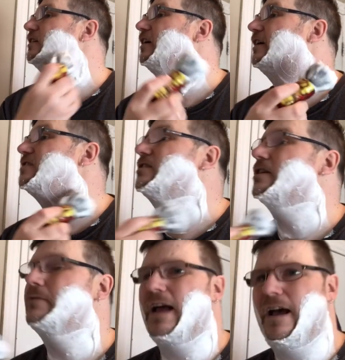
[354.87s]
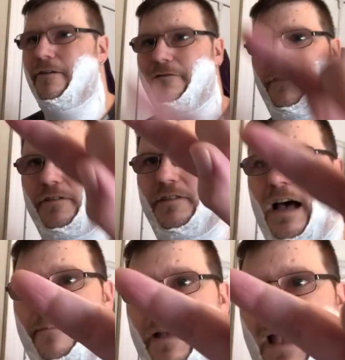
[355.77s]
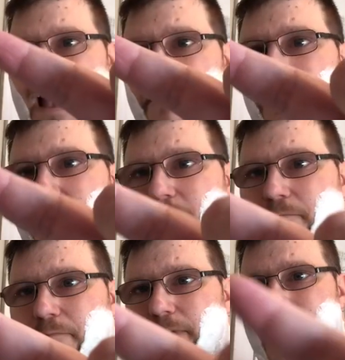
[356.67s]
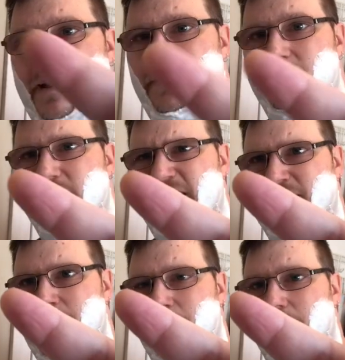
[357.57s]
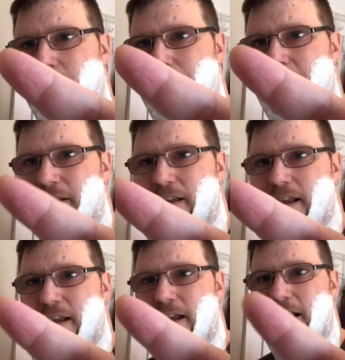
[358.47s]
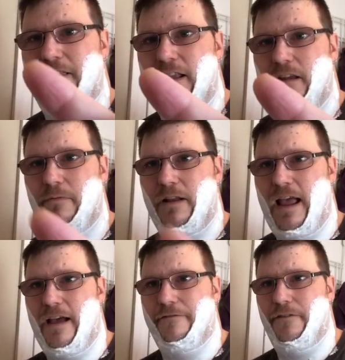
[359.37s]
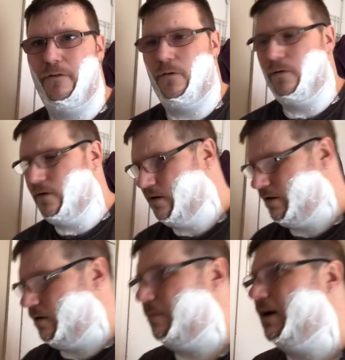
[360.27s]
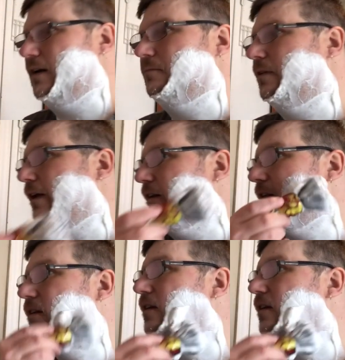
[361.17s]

line. So you would have top cap and then blade sticks out a little bit and then you would have your, your bottom plate.